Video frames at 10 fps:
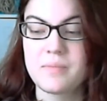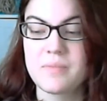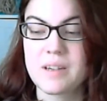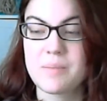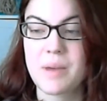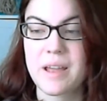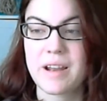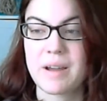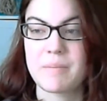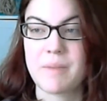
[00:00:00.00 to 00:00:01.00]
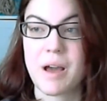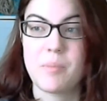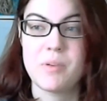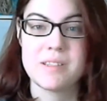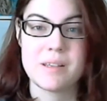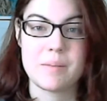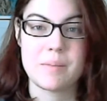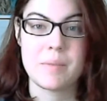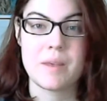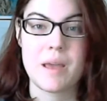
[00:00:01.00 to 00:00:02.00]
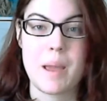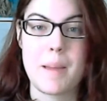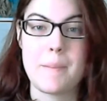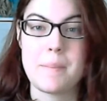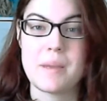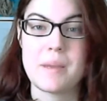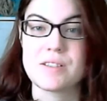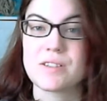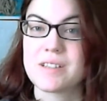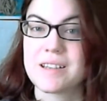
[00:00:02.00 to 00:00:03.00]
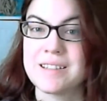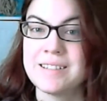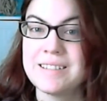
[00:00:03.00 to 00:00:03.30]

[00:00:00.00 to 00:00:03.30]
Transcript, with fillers: But um, I'll put some pictures in